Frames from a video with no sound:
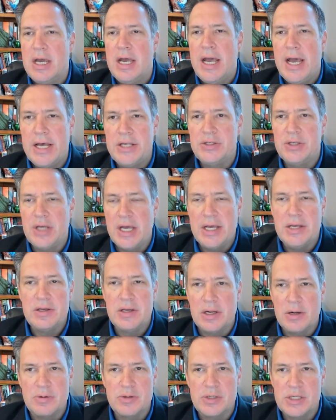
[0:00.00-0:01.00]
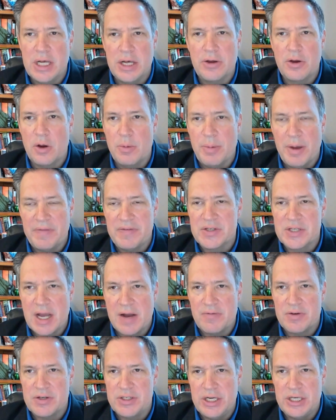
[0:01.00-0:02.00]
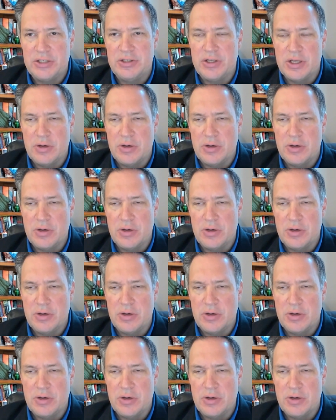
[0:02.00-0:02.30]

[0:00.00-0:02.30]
as I was telling her about this conversation that